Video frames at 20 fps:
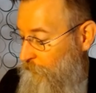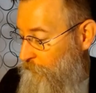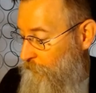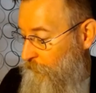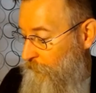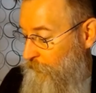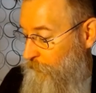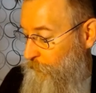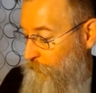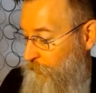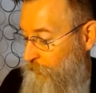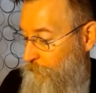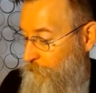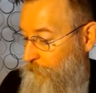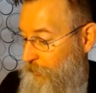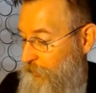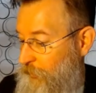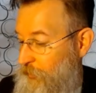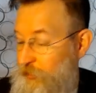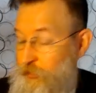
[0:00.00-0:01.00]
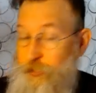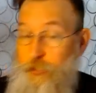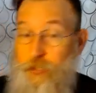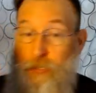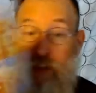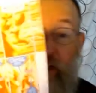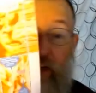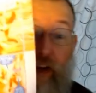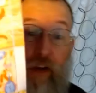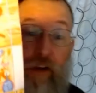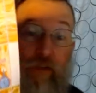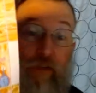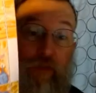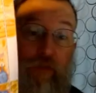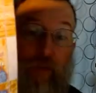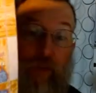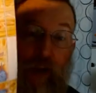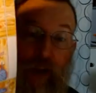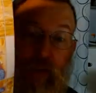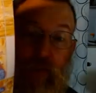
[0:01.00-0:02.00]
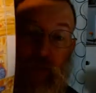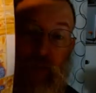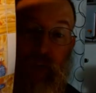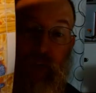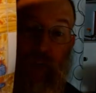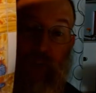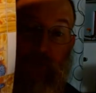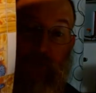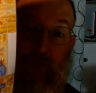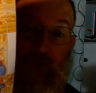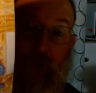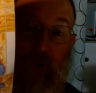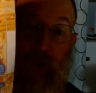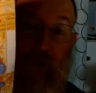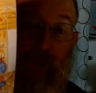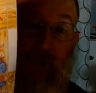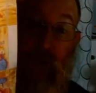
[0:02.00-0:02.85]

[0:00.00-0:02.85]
a page that doesn't have advertisements on it?